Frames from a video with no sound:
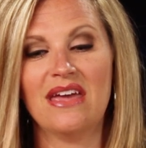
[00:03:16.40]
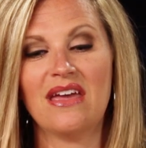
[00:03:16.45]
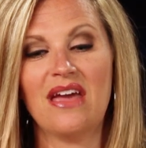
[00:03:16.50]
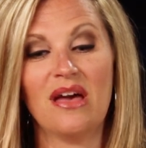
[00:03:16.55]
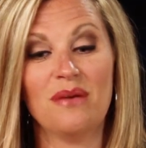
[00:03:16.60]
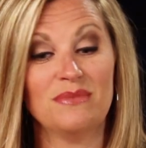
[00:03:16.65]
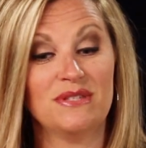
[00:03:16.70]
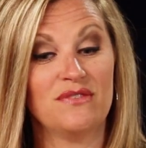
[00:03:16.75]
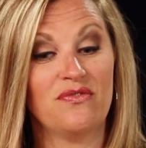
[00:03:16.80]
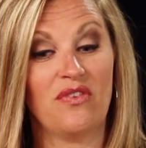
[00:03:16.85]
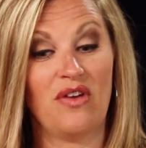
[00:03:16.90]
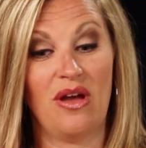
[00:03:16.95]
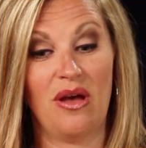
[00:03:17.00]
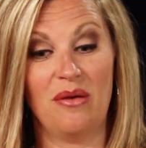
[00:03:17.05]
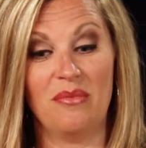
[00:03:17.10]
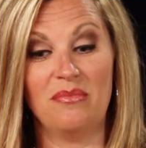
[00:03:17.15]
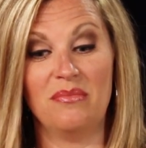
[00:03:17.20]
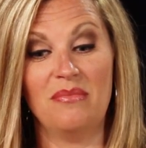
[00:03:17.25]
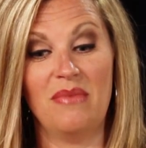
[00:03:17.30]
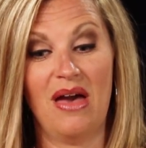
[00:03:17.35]
It comes
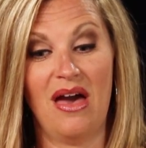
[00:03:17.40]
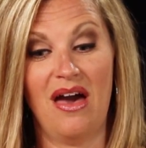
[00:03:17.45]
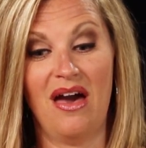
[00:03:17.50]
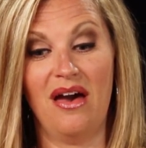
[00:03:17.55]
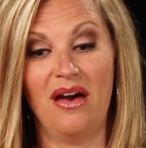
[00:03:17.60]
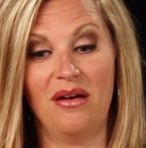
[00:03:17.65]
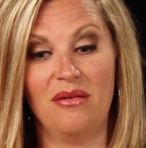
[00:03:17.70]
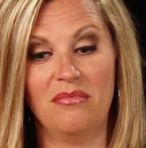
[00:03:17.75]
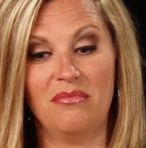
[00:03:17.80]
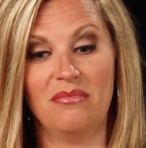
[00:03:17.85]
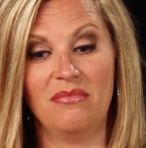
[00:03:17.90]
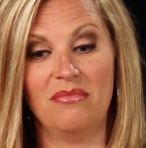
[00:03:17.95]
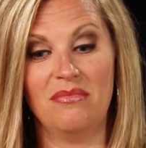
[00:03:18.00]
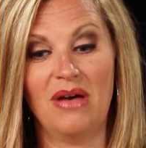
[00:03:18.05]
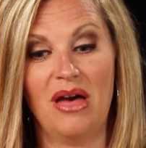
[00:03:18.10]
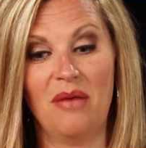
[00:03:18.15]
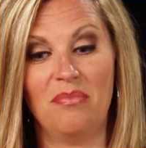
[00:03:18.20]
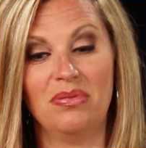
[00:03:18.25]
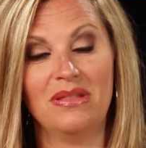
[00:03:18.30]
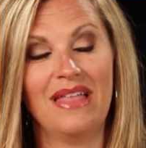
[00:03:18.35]
from um,
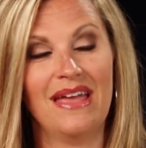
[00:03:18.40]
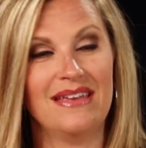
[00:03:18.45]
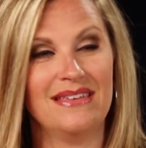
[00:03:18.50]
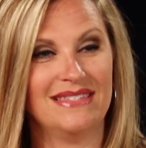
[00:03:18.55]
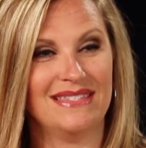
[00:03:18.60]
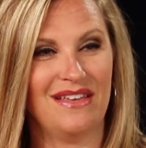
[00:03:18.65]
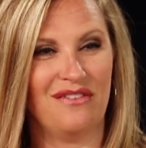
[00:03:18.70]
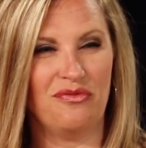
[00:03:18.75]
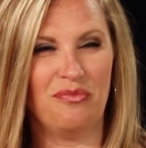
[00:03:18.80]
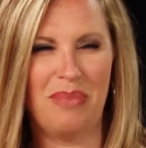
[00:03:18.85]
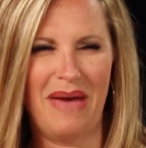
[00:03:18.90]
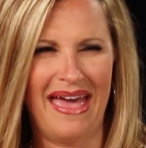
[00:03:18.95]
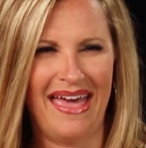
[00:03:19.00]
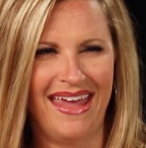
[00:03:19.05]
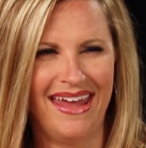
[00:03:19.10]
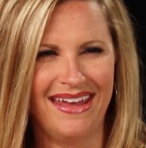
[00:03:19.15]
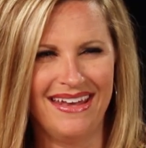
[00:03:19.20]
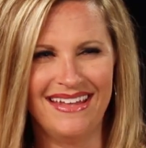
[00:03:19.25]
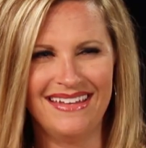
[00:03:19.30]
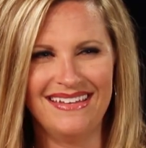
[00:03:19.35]
a place of
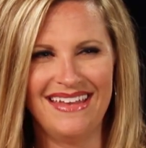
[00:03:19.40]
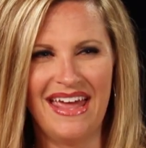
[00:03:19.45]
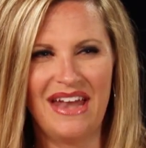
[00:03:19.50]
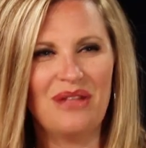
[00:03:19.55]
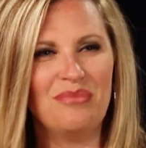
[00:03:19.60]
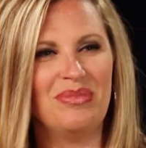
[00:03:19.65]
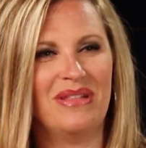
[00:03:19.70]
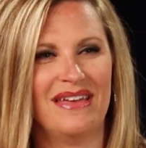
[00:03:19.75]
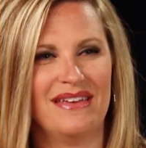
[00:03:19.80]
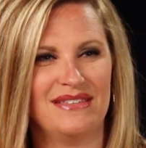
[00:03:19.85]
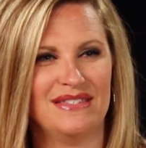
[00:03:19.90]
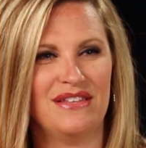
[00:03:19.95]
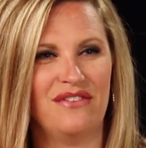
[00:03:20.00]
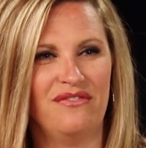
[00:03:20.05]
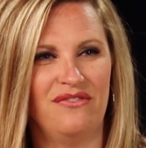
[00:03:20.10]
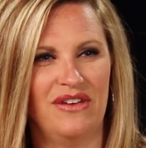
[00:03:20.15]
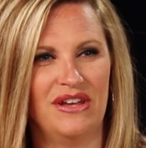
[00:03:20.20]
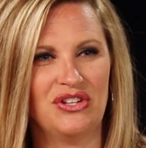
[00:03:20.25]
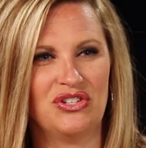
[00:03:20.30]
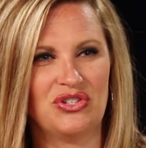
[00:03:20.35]
pain and yet a place of
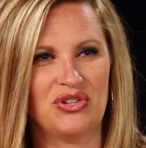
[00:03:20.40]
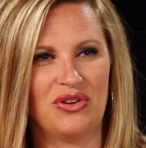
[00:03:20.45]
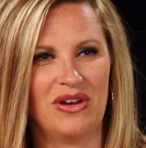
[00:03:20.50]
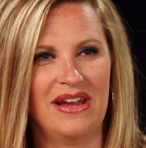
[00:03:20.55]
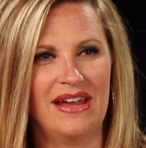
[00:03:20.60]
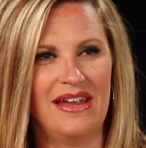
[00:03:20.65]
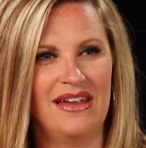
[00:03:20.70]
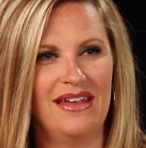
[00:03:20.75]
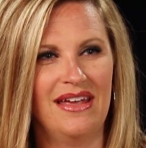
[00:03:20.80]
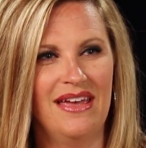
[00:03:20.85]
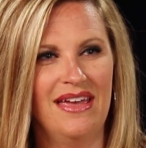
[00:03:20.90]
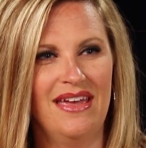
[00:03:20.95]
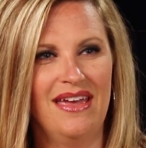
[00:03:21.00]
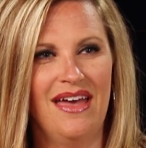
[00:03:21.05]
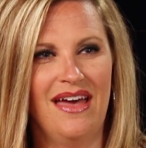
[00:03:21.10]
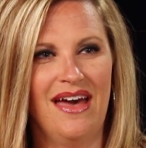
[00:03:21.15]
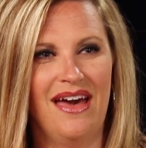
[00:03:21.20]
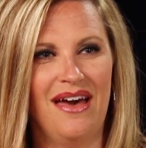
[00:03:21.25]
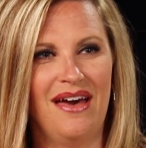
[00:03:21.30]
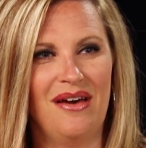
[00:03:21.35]
victory.
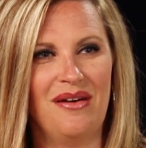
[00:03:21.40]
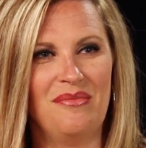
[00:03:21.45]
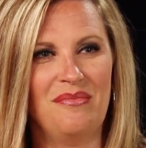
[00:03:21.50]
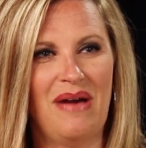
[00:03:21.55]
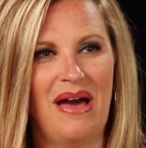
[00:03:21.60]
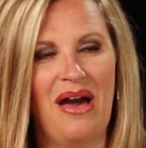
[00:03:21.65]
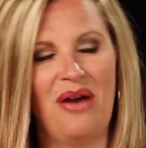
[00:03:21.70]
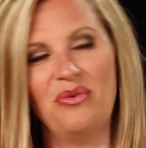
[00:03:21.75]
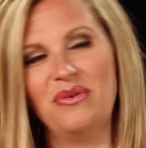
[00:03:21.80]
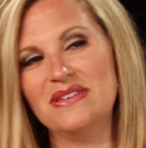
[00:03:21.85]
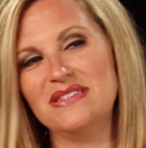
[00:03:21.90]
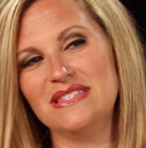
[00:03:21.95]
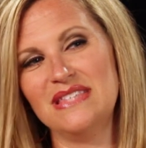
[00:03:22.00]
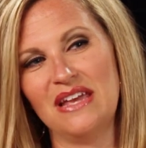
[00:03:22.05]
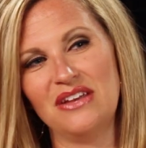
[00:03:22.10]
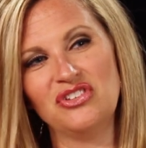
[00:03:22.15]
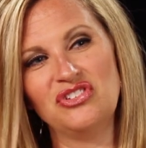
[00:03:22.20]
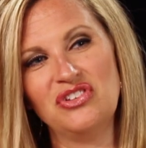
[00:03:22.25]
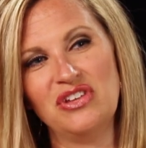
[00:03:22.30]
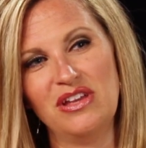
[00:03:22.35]
Um, I was
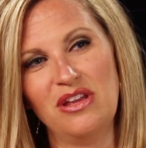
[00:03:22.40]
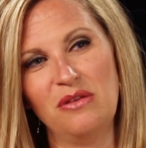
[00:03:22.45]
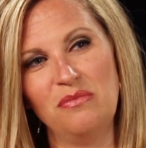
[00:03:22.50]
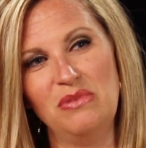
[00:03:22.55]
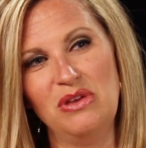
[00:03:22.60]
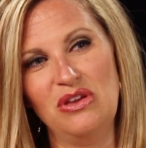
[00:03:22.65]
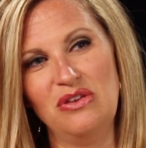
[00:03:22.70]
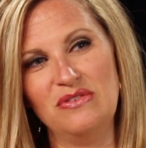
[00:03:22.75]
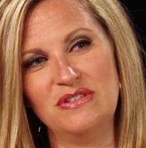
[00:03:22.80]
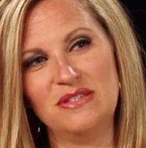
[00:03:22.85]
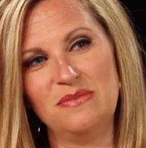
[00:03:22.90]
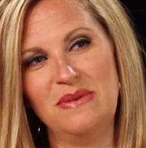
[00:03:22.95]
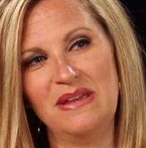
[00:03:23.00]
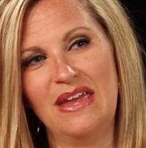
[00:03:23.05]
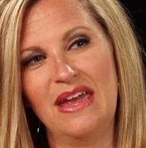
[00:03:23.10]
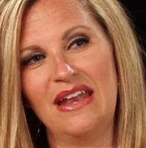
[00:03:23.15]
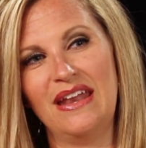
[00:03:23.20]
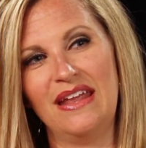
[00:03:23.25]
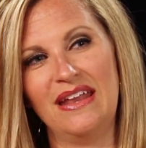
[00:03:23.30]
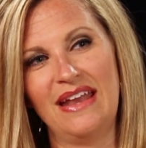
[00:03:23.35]
sexually abused
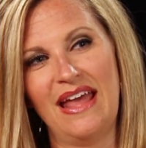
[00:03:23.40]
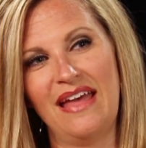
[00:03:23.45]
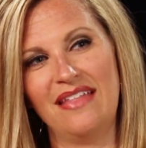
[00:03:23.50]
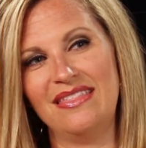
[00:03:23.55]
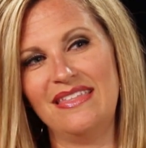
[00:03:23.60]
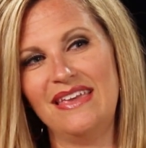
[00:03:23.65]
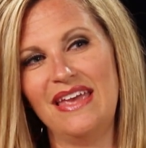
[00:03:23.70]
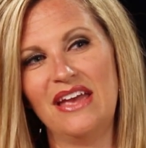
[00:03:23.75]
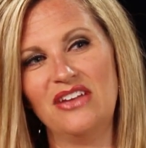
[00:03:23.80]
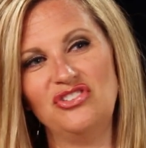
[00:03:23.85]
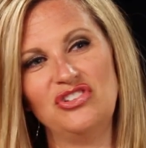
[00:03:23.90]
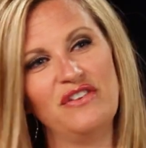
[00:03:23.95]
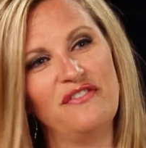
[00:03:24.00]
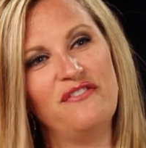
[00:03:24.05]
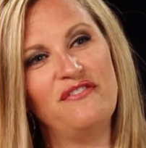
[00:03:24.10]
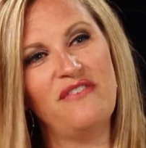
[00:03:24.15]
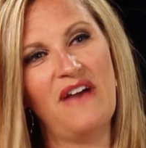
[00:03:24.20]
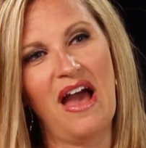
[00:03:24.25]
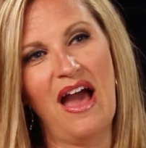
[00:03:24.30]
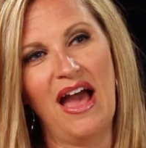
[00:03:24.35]
beginning at the age of
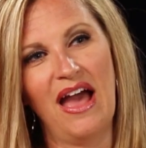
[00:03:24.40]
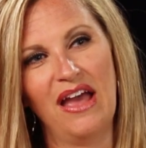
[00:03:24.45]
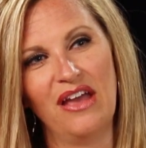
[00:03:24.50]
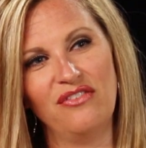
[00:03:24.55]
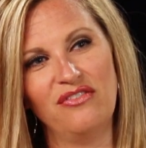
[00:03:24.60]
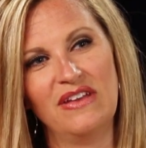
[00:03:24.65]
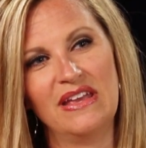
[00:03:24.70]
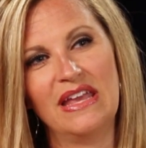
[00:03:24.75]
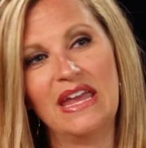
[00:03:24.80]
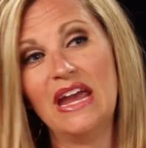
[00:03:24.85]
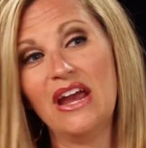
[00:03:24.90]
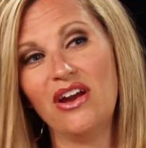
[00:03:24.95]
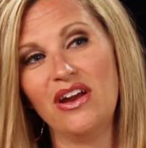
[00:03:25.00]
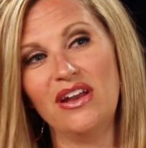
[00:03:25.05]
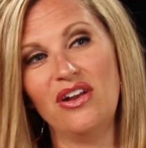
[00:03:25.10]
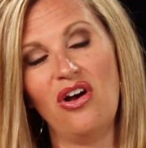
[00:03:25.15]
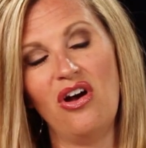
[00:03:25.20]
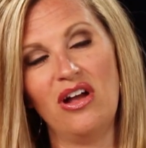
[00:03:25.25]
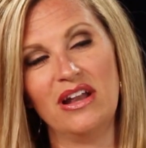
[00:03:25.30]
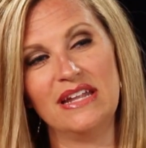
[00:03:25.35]
five and
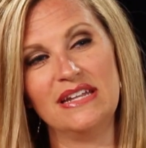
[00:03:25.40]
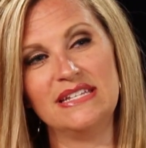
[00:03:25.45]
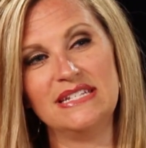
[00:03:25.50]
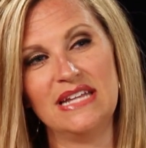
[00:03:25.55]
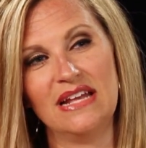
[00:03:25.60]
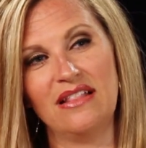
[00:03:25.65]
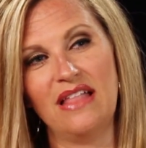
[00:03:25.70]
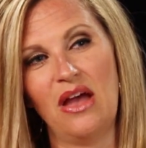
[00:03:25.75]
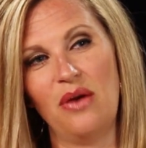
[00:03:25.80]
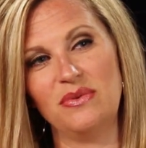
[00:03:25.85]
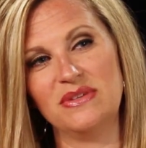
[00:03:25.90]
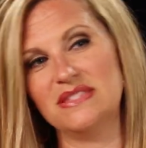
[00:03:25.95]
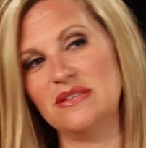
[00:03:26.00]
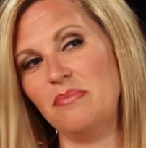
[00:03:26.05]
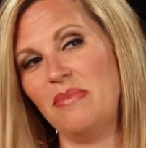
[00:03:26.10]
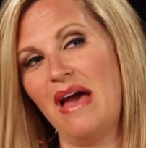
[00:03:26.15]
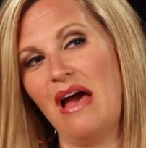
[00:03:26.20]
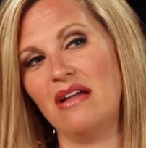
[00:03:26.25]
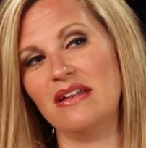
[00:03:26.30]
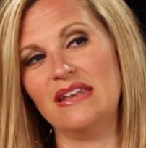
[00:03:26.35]
carried on until I was
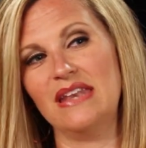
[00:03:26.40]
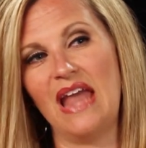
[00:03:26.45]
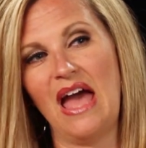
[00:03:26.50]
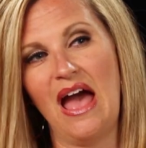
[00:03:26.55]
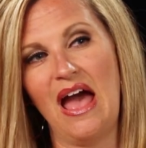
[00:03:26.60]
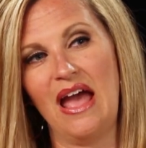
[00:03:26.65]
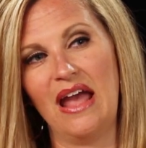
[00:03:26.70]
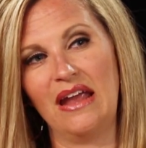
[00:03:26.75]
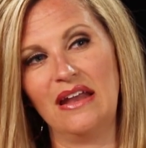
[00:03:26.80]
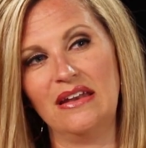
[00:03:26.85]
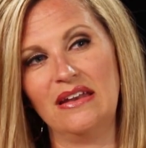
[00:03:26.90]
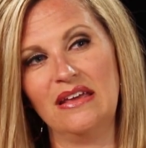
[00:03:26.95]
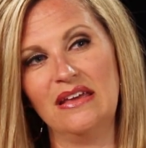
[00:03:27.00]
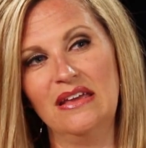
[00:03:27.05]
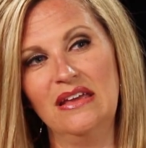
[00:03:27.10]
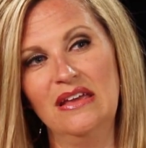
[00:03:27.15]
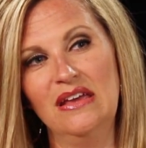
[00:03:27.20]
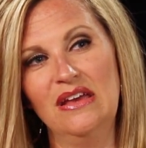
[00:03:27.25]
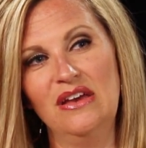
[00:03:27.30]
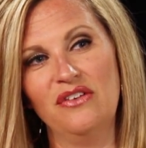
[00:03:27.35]
about nine
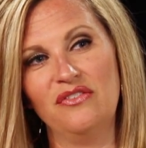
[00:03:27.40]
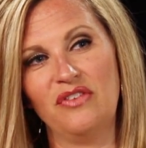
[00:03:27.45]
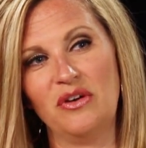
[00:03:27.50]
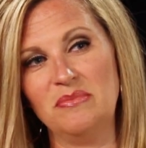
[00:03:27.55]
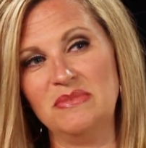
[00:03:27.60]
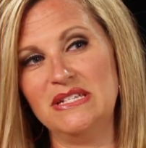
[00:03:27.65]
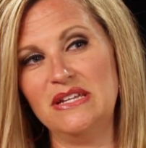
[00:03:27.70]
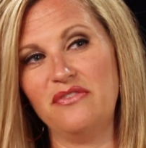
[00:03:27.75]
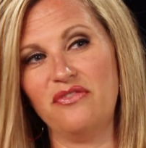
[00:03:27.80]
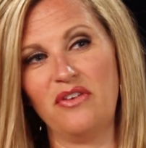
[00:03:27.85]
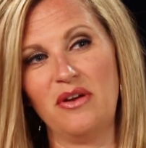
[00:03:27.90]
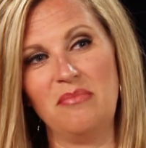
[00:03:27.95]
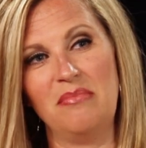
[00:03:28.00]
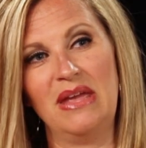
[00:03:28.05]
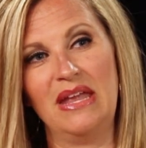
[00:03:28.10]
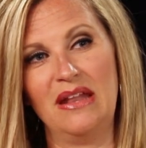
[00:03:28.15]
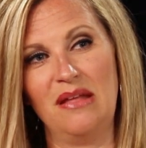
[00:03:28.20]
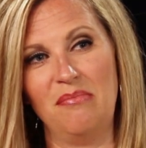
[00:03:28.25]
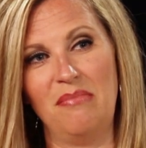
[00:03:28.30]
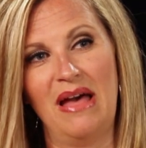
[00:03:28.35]
from different
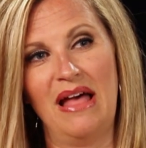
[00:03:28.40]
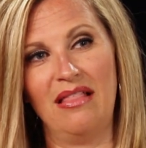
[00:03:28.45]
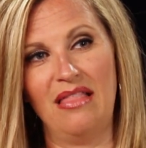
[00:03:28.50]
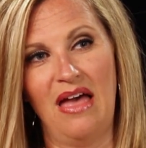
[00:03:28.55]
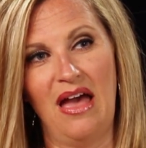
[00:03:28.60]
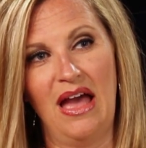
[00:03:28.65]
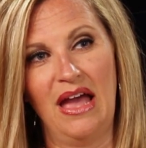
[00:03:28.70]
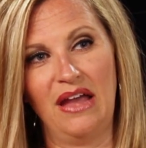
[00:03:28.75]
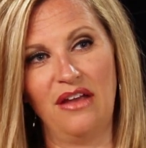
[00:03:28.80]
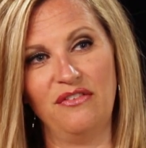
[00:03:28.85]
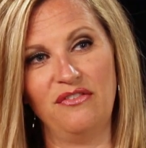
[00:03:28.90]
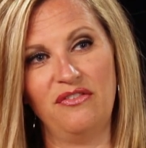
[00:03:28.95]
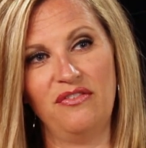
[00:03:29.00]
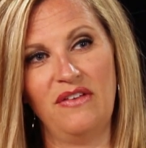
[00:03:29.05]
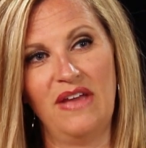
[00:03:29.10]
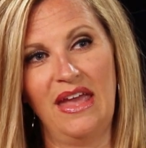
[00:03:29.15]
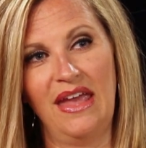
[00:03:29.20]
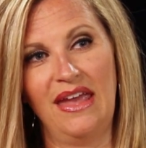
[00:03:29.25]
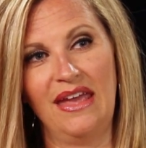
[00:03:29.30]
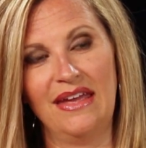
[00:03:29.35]
men in my life
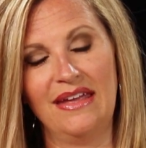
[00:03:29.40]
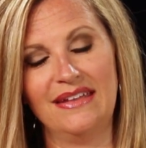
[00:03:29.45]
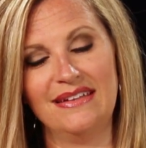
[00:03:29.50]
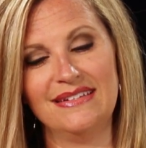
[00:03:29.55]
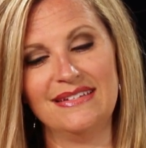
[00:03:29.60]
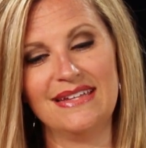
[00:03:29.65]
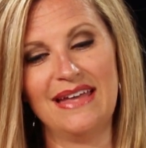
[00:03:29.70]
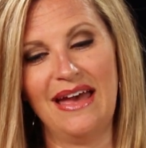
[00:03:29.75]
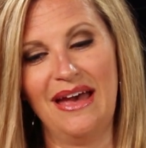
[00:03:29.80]
and.